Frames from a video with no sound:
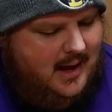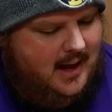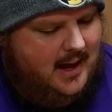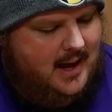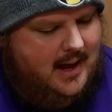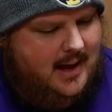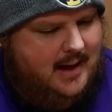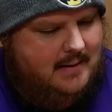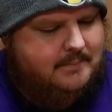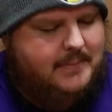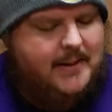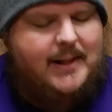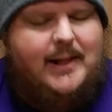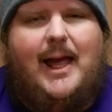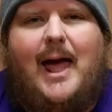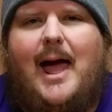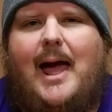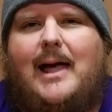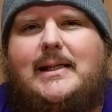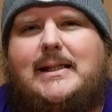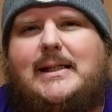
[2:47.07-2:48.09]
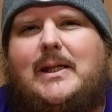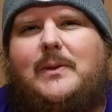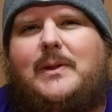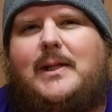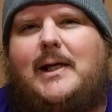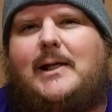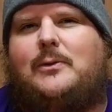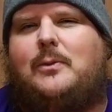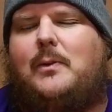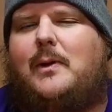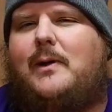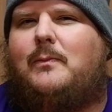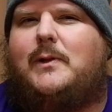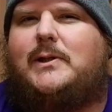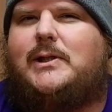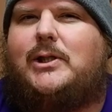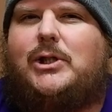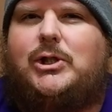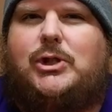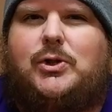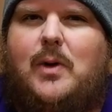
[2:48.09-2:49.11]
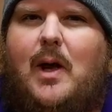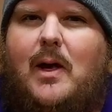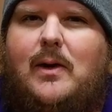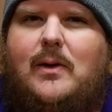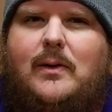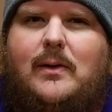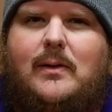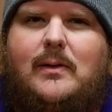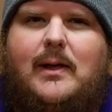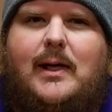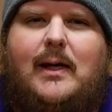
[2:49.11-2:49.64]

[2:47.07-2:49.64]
Uh, but yeah, so this one was a struggle.